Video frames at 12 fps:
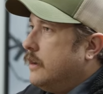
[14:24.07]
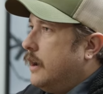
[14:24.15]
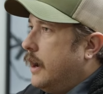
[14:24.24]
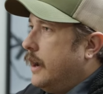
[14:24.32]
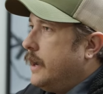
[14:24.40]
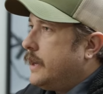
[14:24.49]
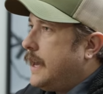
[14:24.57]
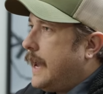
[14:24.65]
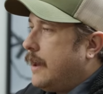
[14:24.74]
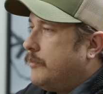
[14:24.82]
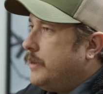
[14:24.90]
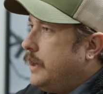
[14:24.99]
It
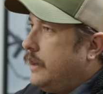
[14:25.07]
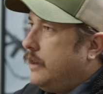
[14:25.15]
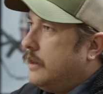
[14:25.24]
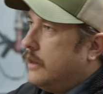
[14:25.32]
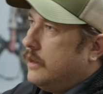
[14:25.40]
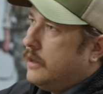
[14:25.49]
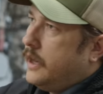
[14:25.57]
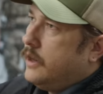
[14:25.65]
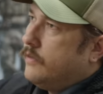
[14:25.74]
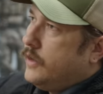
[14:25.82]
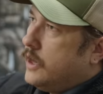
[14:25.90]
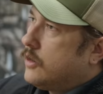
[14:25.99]
can't be in
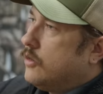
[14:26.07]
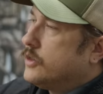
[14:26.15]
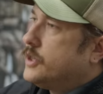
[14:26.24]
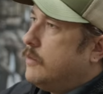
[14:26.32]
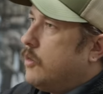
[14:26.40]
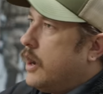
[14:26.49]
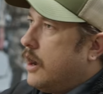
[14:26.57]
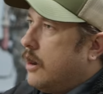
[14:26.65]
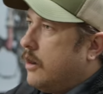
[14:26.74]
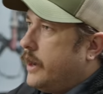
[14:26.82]
a vehicle somewhere.